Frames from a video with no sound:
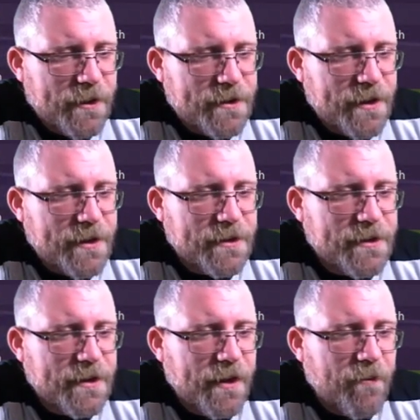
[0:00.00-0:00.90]
it's easily
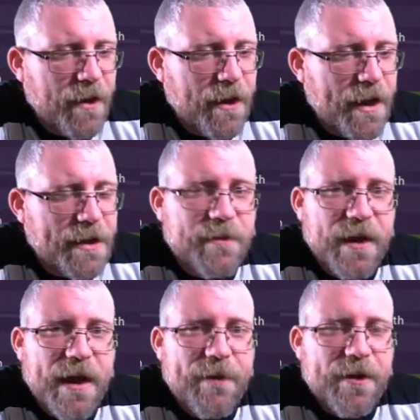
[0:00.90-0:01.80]
saved by
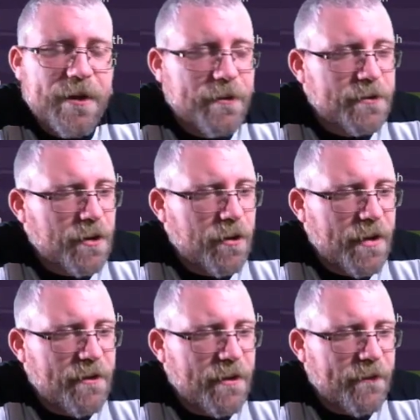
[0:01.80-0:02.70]
Ashby Hammond, who's come
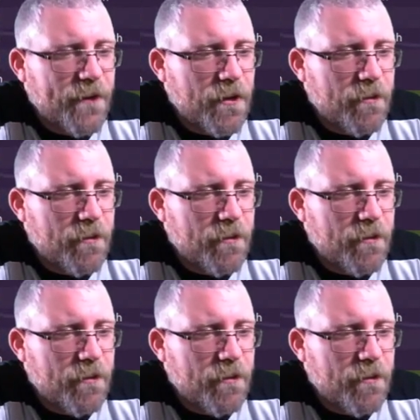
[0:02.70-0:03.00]
in for